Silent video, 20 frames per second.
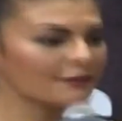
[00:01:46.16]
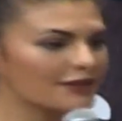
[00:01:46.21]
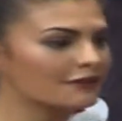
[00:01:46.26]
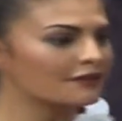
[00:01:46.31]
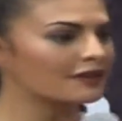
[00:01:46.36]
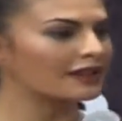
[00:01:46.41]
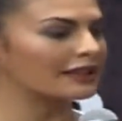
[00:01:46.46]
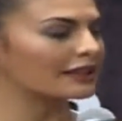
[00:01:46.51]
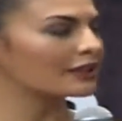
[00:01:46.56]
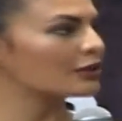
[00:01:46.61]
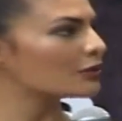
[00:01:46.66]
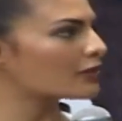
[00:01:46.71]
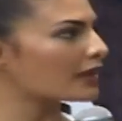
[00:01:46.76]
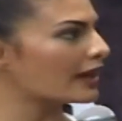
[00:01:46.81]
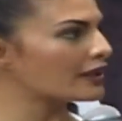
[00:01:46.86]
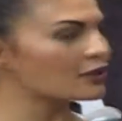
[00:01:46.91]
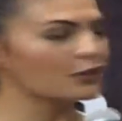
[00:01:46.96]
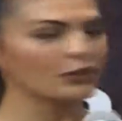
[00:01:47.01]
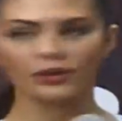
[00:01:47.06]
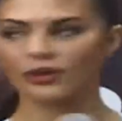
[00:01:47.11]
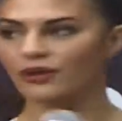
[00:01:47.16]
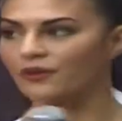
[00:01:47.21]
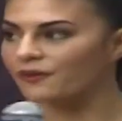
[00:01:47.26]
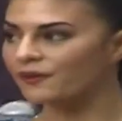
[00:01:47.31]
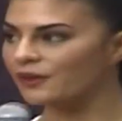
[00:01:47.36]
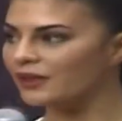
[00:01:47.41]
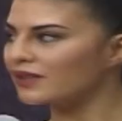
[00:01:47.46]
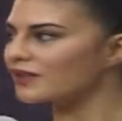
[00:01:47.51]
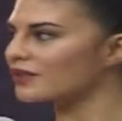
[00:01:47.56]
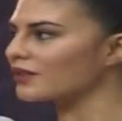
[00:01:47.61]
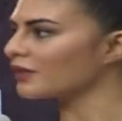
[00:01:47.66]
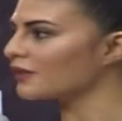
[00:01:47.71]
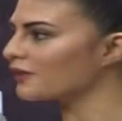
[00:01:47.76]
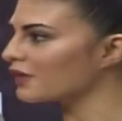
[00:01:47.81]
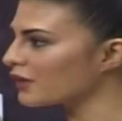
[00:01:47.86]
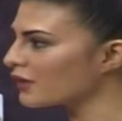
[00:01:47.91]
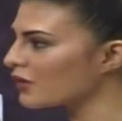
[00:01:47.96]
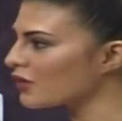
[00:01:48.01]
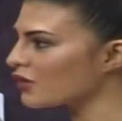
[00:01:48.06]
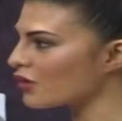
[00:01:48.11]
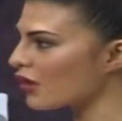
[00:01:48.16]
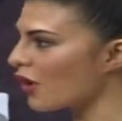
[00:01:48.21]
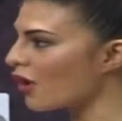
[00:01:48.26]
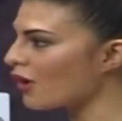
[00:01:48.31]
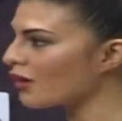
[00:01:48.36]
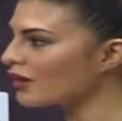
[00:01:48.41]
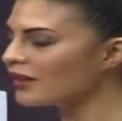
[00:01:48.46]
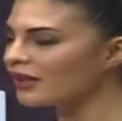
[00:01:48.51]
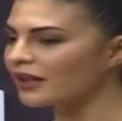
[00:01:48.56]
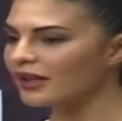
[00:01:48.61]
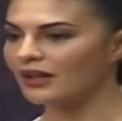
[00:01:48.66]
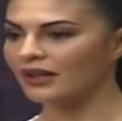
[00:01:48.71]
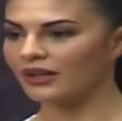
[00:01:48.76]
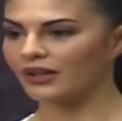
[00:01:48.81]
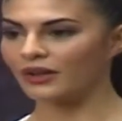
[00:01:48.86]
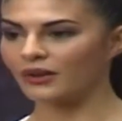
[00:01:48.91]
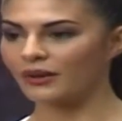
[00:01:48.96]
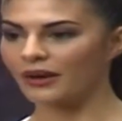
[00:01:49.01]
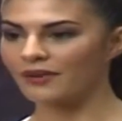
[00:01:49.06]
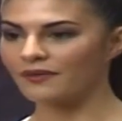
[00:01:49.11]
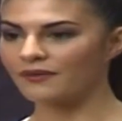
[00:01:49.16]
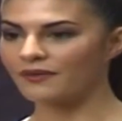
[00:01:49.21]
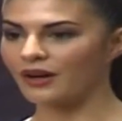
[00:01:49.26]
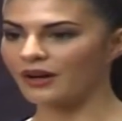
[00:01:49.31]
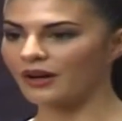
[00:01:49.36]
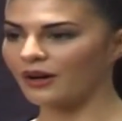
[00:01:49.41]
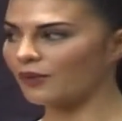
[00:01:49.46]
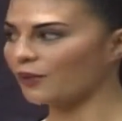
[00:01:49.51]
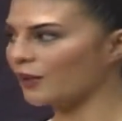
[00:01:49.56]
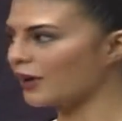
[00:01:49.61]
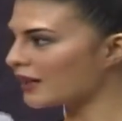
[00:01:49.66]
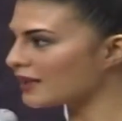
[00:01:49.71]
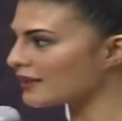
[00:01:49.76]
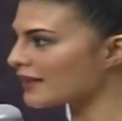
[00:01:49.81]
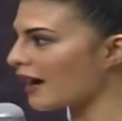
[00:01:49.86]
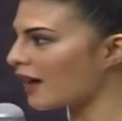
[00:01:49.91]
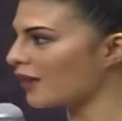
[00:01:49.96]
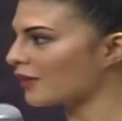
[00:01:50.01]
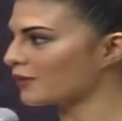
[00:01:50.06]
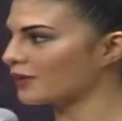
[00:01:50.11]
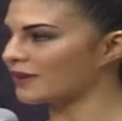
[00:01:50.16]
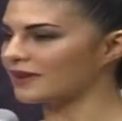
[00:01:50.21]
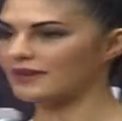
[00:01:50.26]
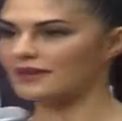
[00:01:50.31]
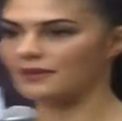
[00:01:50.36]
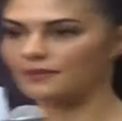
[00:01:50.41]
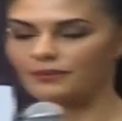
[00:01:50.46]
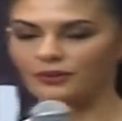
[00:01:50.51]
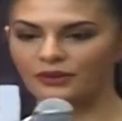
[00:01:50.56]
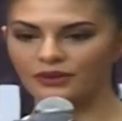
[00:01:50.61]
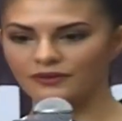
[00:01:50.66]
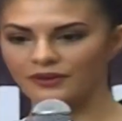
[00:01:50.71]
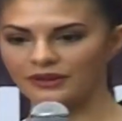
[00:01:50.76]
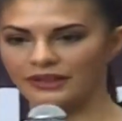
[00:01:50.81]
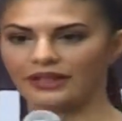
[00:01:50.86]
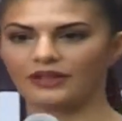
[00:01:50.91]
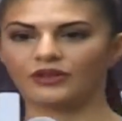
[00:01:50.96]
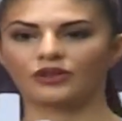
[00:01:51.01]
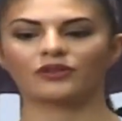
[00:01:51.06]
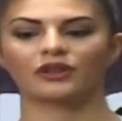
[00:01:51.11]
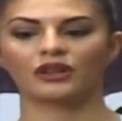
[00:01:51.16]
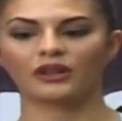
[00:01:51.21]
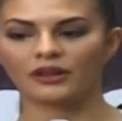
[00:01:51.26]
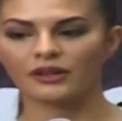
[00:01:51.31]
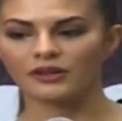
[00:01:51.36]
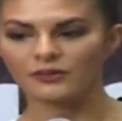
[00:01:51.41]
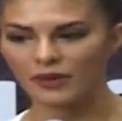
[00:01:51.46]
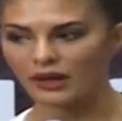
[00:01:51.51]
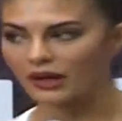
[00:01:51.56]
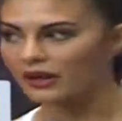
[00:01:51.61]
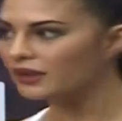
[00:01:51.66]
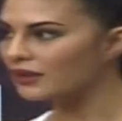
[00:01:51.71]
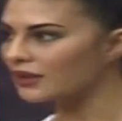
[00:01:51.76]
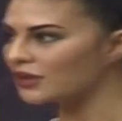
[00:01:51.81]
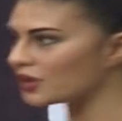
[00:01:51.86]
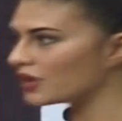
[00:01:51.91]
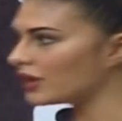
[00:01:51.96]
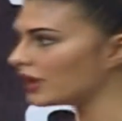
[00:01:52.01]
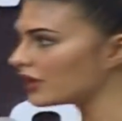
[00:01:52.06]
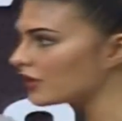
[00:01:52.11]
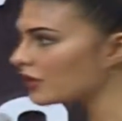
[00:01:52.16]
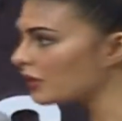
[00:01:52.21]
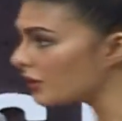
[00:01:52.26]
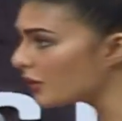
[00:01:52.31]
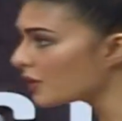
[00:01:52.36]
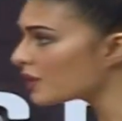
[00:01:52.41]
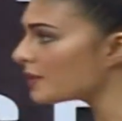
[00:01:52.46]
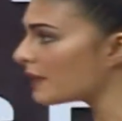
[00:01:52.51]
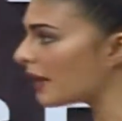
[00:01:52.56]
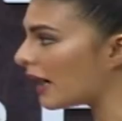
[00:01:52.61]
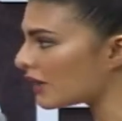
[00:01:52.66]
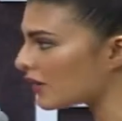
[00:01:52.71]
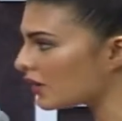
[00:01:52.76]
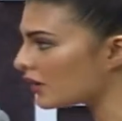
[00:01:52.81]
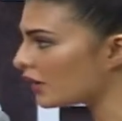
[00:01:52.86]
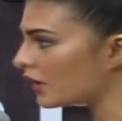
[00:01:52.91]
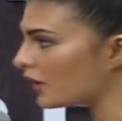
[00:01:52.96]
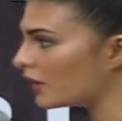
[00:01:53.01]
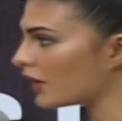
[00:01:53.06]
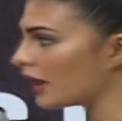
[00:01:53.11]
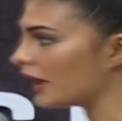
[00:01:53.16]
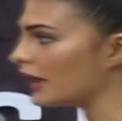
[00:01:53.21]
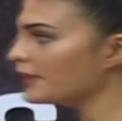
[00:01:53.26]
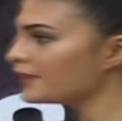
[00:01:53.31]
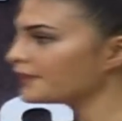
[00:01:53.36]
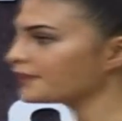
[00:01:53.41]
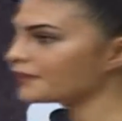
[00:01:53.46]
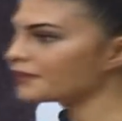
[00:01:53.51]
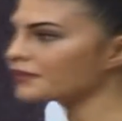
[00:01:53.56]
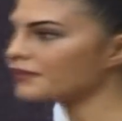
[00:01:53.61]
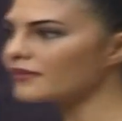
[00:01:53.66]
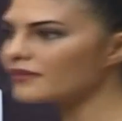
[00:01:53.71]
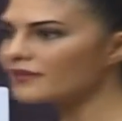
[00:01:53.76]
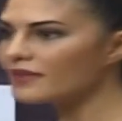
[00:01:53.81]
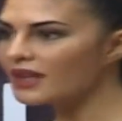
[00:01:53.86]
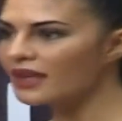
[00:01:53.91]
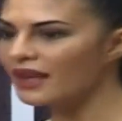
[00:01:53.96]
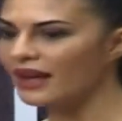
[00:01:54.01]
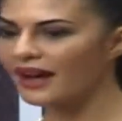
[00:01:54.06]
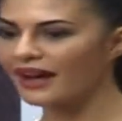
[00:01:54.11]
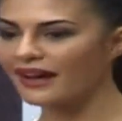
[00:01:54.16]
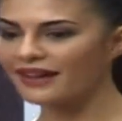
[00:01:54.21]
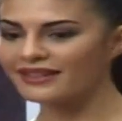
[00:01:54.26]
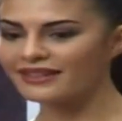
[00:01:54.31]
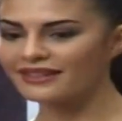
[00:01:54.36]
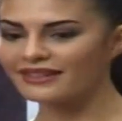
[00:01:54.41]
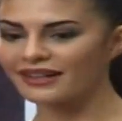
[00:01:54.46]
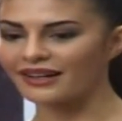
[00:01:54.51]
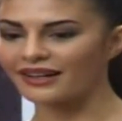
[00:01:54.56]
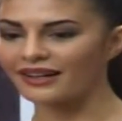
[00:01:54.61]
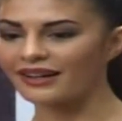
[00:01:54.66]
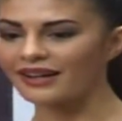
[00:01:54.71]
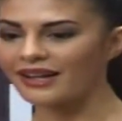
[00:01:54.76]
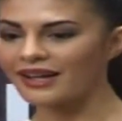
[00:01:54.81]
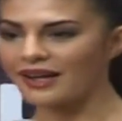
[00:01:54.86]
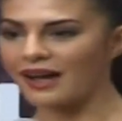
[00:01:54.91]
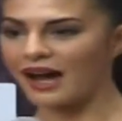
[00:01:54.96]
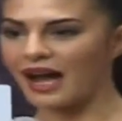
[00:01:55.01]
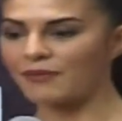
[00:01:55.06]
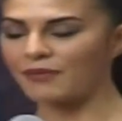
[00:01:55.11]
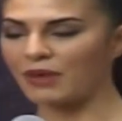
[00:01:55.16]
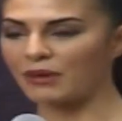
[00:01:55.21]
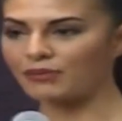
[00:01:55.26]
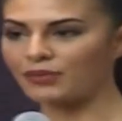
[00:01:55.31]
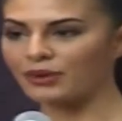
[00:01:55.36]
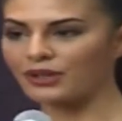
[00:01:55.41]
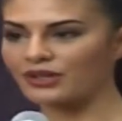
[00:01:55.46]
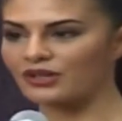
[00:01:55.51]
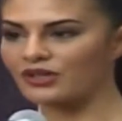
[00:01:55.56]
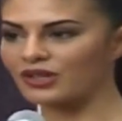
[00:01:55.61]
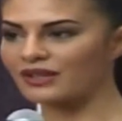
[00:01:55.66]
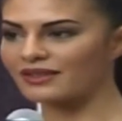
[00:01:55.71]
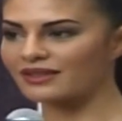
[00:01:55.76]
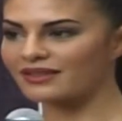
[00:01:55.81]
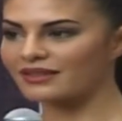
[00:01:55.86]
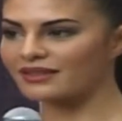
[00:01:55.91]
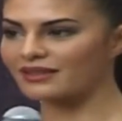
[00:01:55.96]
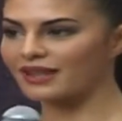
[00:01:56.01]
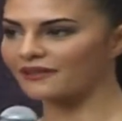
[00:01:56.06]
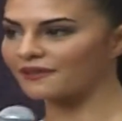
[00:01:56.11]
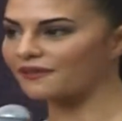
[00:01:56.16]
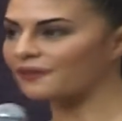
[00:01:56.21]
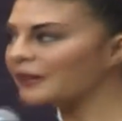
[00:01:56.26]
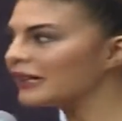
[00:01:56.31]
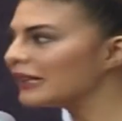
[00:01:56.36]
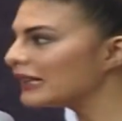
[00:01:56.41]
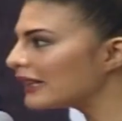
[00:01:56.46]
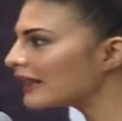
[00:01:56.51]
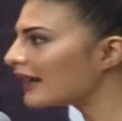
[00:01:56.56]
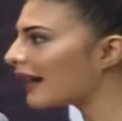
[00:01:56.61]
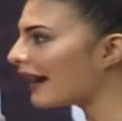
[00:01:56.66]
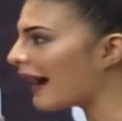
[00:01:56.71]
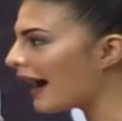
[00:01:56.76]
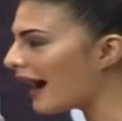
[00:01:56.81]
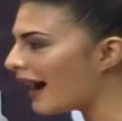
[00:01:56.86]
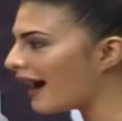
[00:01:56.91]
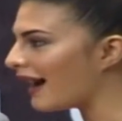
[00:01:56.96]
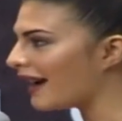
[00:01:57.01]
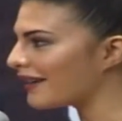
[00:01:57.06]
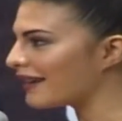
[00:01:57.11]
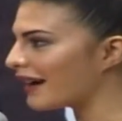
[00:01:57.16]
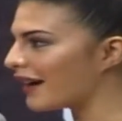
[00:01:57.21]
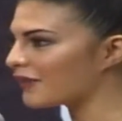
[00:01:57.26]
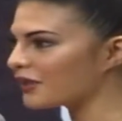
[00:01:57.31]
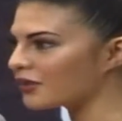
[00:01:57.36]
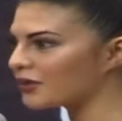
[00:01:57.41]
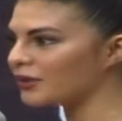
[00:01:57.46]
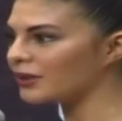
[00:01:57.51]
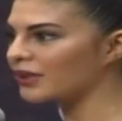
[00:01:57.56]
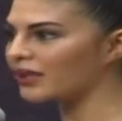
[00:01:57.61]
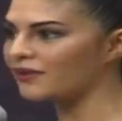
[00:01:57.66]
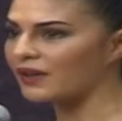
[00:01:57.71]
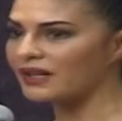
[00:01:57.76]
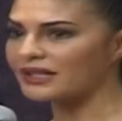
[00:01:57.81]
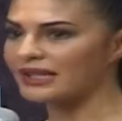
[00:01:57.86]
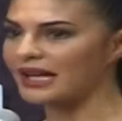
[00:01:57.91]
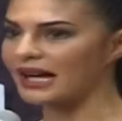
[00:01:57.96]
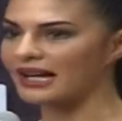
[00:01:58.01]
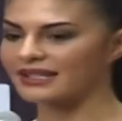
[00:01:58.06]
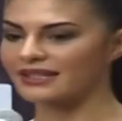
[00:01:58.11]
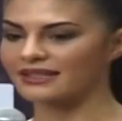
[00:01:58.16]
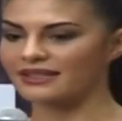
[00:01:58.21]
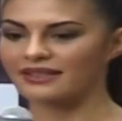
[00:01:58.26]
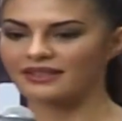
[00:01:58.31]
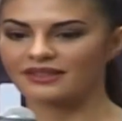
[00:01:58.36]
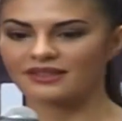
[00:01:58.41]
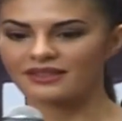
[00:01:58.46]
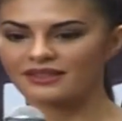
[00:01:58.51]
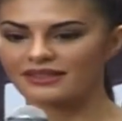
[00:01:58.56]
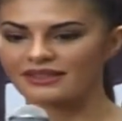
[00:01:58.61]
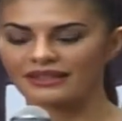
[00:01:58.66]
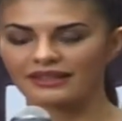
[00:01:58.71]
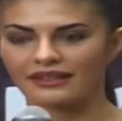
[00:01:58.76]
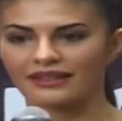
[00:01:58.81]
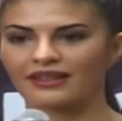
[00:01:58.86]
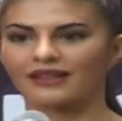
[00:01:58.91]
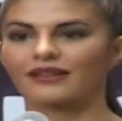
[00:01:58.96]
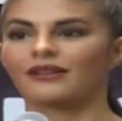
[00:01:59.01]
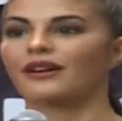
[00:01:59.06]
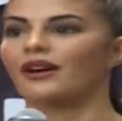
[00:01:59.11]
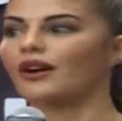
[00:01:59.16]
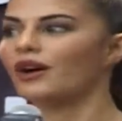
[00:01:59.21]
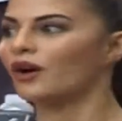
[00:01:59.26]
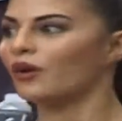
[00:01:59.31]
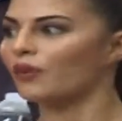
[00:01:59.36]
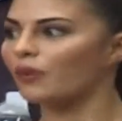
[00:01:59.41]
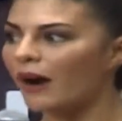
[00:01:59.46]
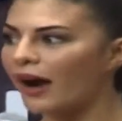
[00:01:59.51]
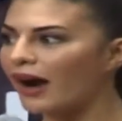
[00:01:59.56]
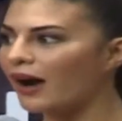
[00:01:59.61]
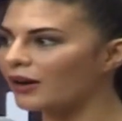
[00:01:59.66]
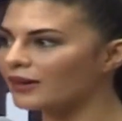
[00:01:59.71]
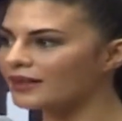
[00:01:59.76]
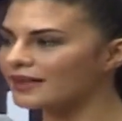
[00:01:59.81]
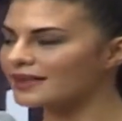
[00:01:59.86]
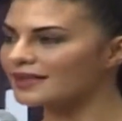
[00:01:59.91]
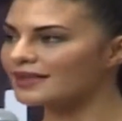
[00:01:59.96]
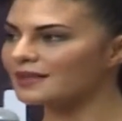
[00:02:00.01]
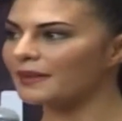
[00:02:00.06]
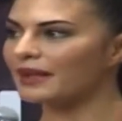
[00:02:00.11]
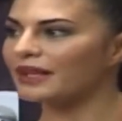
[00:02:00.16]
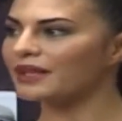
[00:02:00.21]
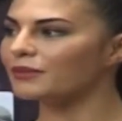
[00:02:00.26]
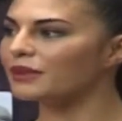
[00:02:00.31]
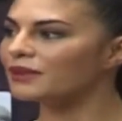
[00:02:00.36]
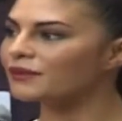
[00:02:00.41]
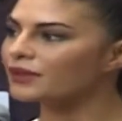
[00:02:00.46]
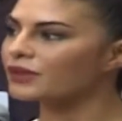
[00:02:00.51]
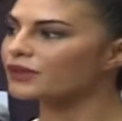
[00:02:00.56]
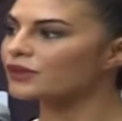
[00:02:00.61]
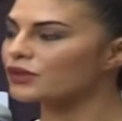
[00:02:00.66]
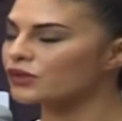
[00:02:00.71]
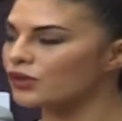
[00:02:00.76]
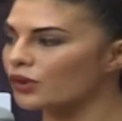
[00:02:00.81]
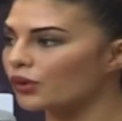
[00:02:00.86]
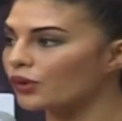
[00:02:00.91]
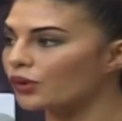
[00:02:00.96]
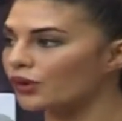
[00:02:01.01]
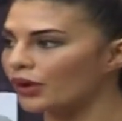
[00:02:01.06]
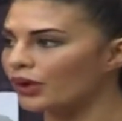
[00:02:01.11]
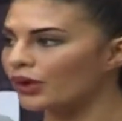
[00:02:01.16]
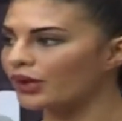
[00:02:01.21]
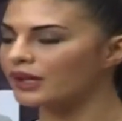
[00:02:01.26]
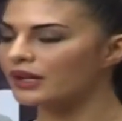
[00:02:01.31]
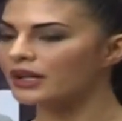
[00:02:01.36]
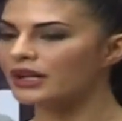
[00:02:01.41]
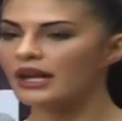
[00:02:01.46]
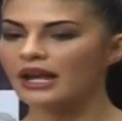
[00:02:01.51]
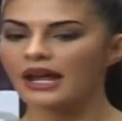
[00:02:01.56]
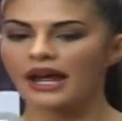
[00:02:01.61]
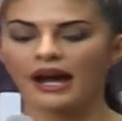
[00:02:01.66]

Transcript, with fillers: love the feeling you get when you're fit and you feel strong. You know, I've uh, worked out with this beautiful lady over here as well, and she introduced me actually to yoga. And uh, I remember just that feeling I had after doing Aoife's classes, just thinking, wow, this is making me feel so good.